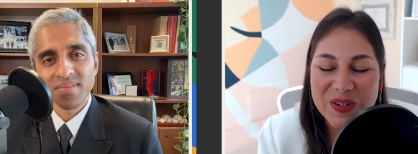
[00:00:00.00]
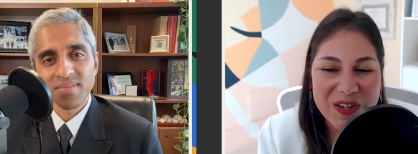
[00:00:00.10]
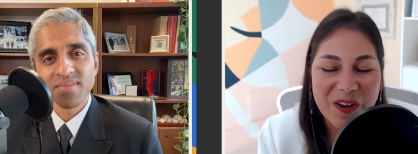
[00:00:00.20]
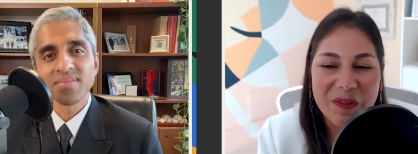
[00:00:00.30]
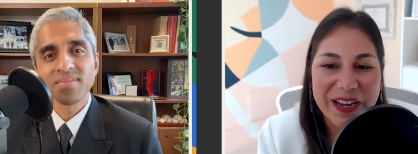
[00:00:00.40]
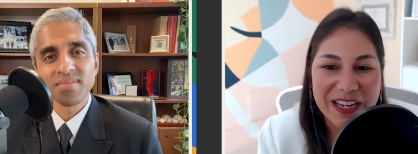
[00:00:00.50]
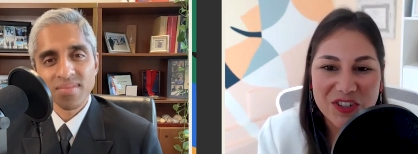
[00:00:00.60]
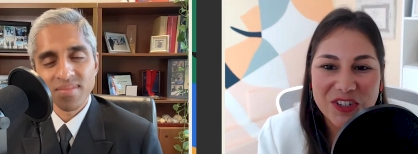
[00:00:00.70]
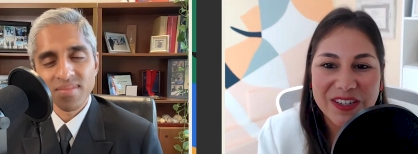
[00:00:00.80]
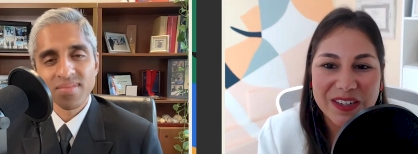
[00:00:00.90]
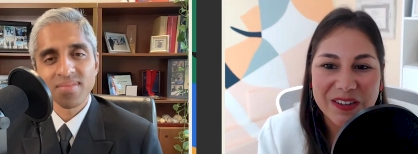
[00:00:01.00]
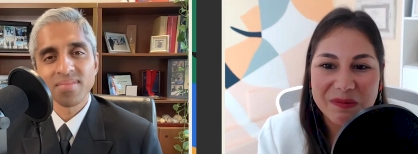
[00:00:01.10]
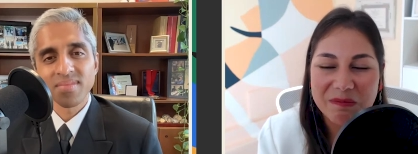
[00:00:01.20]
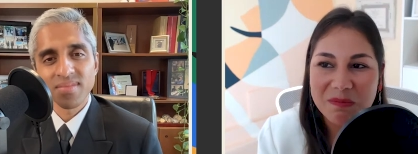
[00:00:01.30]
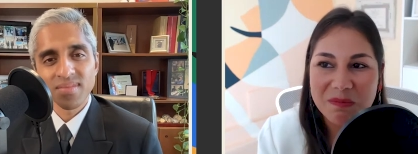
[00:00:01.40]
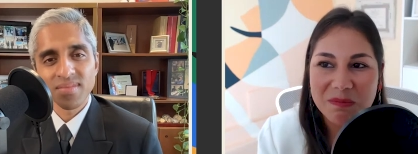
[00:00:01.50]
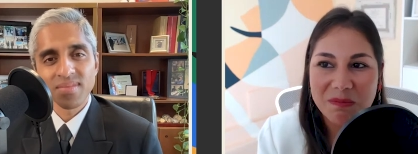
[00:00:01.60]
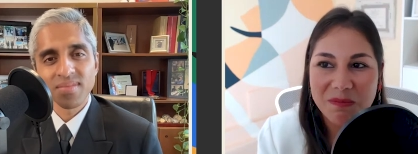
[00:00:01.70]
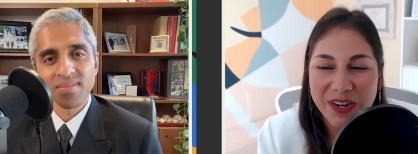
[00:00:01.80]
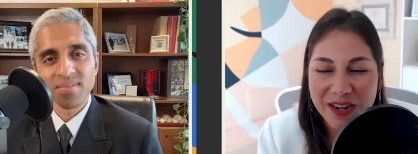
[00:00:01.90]
Speaker 1: generation and
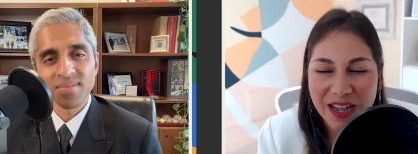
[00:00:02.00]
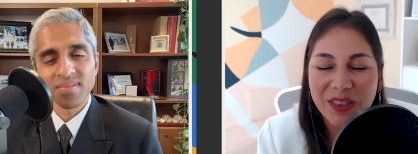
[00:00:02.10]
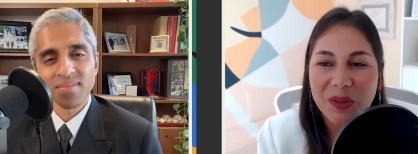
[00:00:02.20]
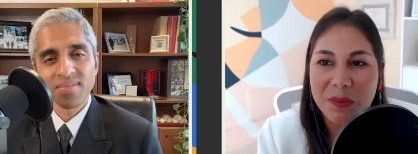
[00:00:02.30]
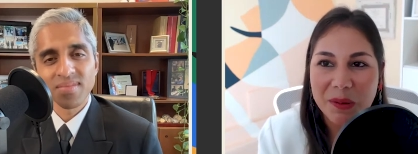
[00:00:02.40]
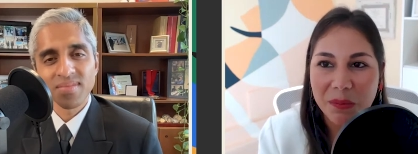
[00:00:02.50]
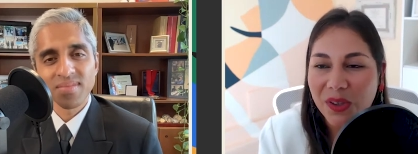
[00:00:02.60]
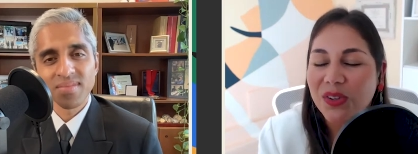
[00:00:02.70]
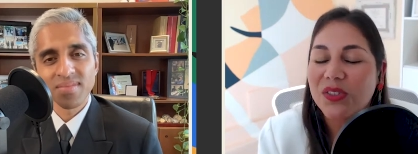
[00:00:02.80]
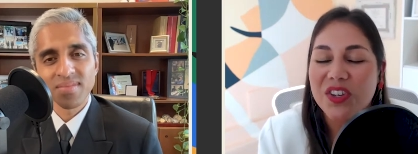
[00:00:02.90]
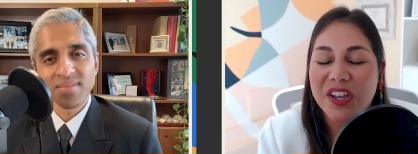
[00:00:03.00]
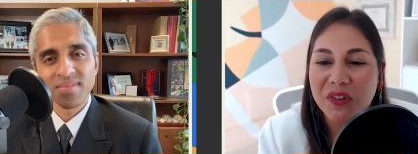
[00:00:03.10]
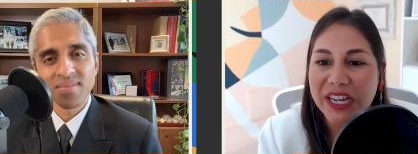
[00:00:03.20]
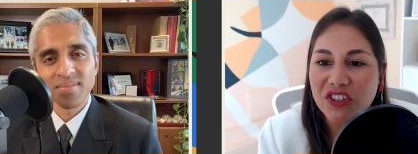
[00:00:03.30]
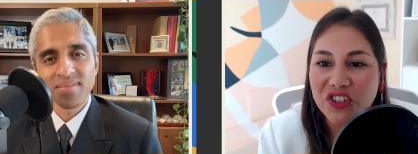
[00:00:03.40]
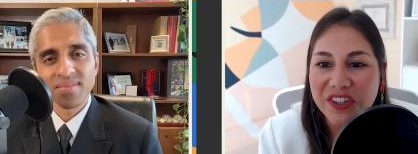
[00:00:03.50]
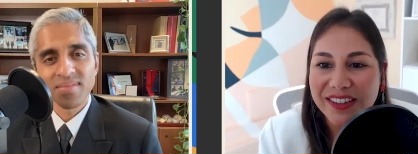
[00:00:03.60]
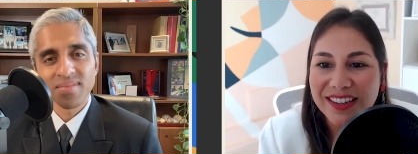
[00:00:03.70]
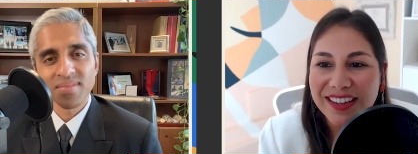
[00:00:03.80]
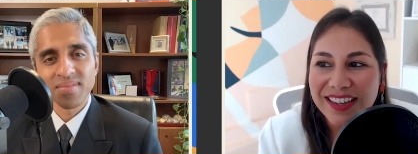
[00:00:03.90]
Fernando, my brother's
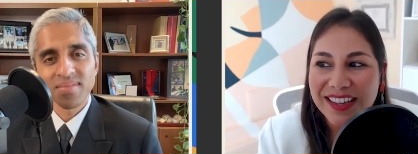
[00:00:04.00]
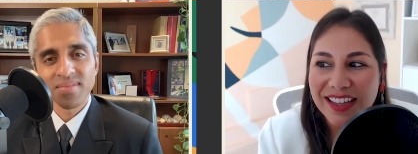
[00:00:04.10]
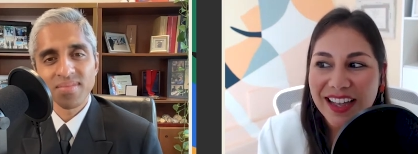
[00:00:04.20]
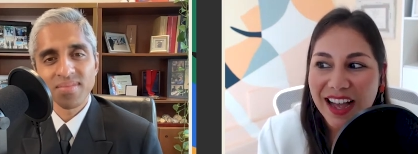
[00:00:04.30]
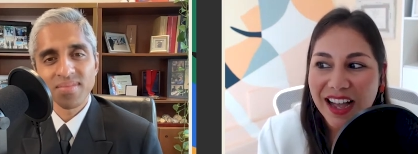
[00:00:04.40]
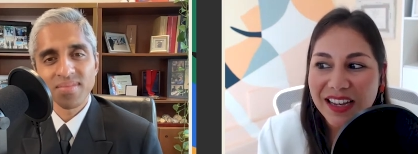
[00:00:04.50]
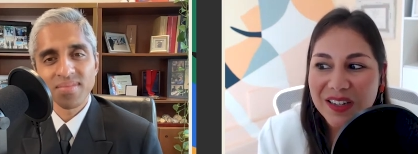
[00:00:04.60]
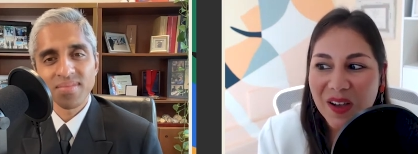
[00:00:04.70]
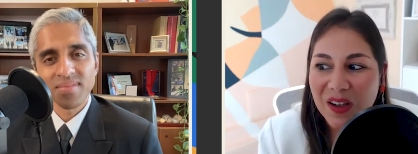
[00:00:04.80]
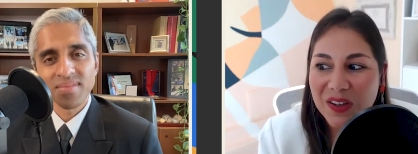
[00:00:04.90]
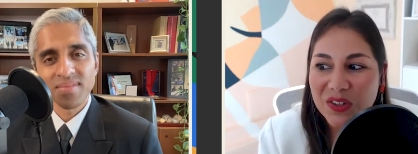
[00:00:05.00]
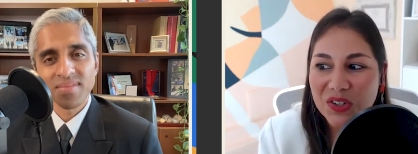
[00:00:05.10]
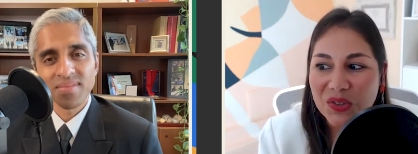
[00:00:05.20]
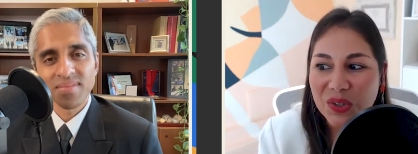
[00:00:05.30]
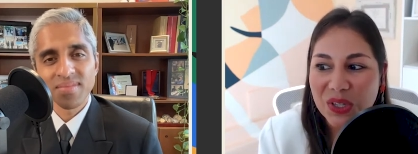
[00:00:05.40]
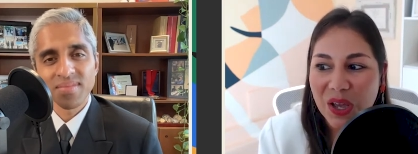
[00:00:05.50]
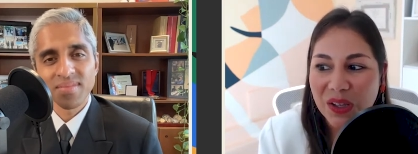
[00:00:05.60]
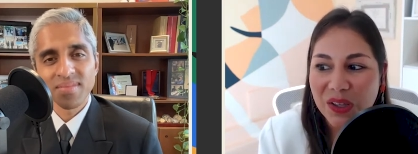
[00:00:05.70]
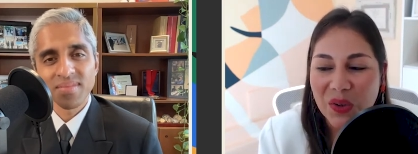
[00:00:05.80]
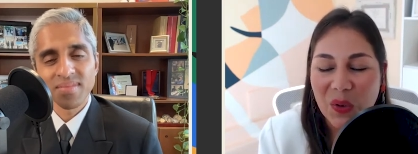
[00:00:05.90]
generation. I talk to young
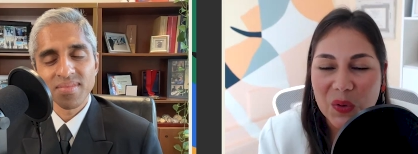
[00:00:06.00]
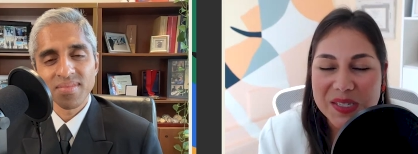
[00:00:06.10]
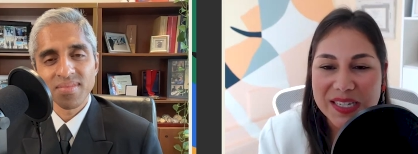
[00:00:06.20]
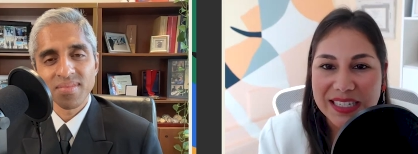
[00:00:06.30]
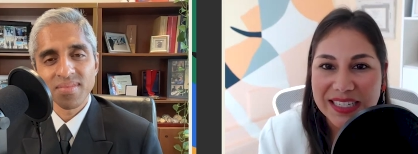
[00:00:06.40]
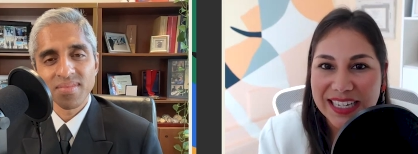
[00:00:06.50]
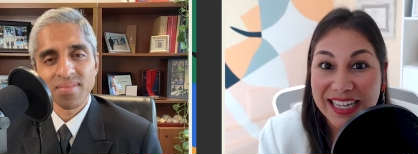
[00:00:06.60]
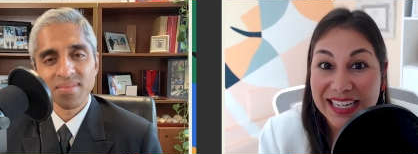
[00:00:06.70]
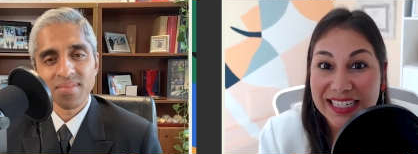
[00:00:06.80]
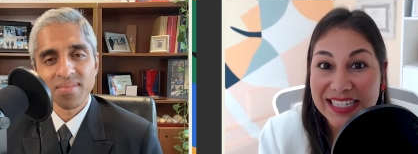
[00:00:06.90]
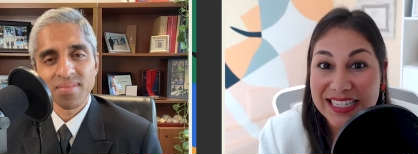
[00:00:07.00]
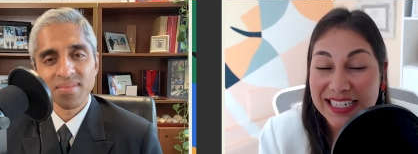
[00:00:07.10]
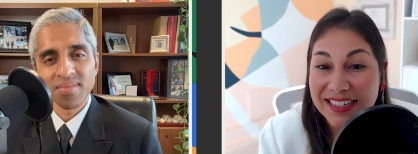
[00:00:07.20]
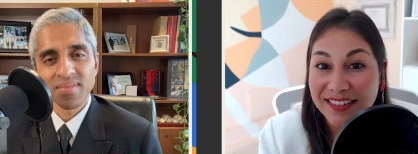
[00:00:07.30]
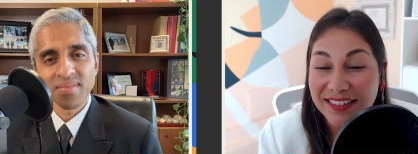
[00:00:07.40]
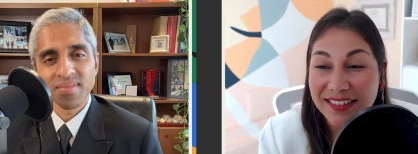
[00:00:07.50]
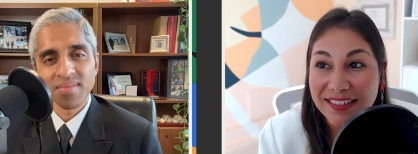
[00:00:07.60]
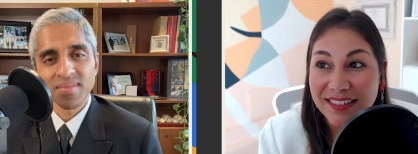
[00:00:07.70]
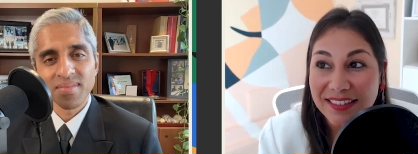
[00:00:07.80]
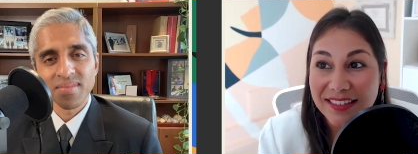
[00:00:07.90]
adults and kids, and
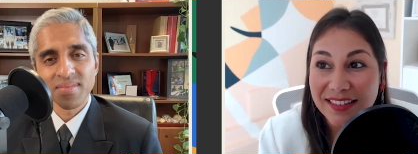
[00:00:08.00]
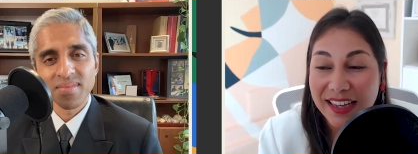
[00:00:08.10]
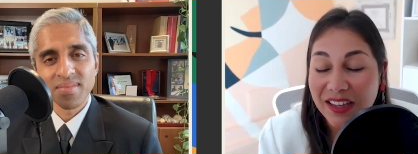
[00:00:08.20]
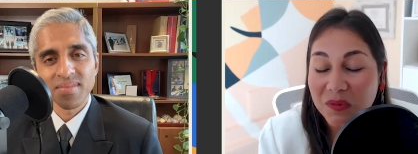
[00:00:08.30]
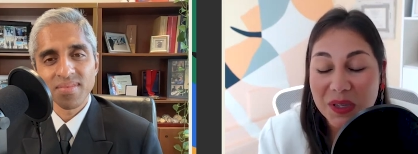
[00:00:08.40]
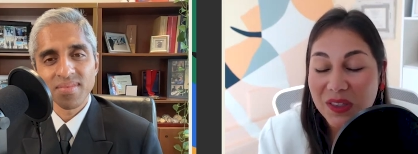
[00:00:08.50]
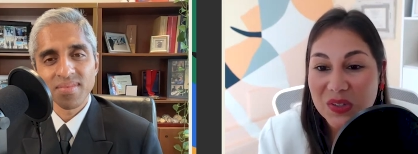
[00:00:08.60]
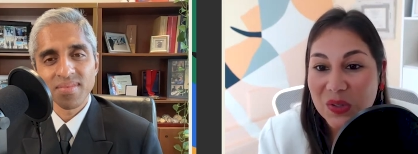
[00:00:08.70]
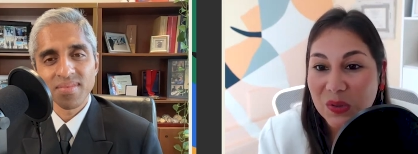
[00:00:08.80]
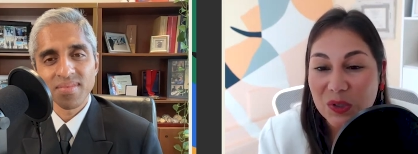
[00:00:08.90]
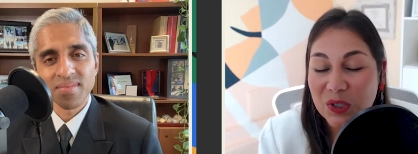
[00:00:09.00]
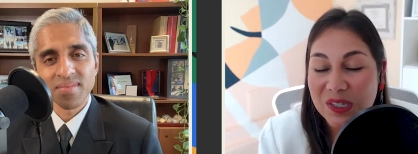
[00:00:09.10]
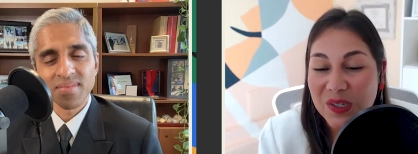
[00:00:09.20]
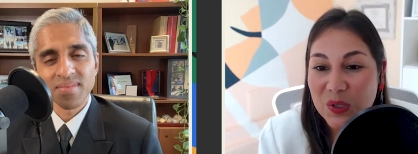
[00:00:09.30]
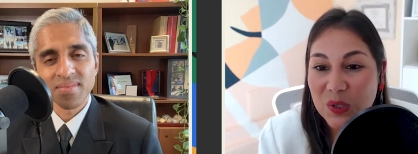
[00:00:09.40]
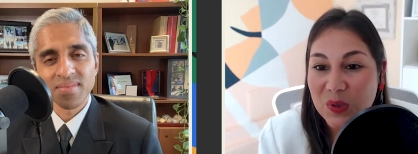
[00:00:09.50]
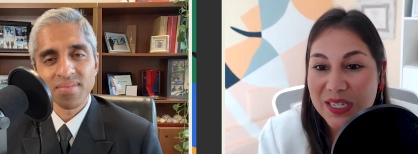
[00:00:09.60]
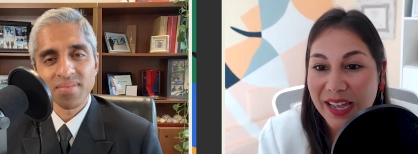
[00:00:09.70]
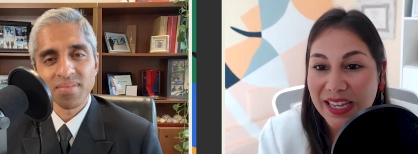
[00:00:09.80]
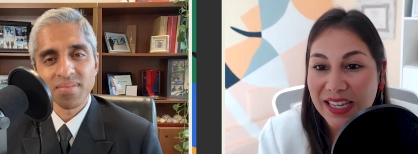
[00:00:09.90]
they give me the solutions in two
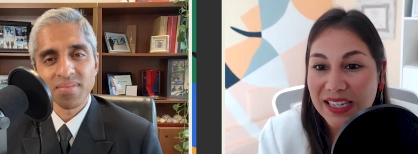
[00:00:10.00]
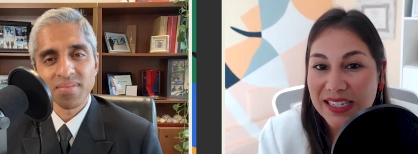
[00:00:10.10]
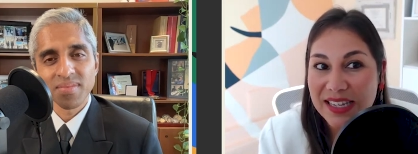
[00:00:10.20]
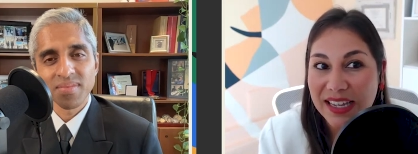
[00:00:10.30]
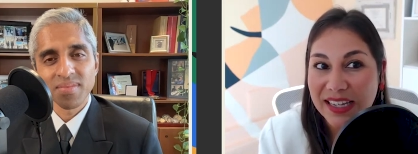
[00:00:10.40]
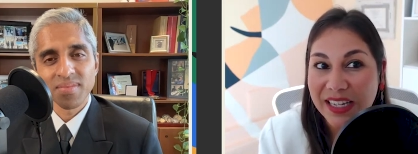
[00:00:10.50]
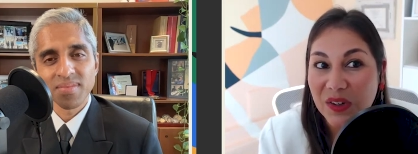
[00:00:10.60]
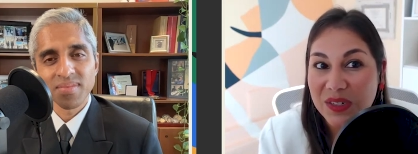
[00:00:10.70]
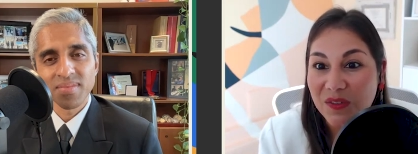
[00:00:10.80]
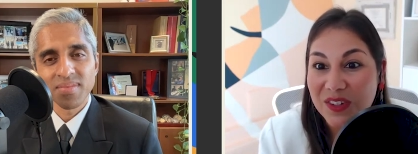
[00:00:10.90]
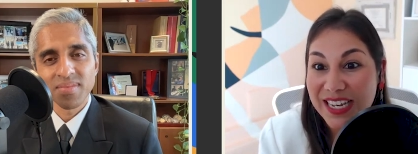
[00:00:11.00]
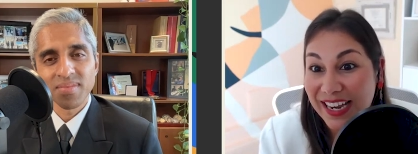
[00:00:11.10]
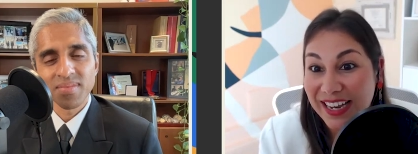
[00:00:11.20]
seconds that years of data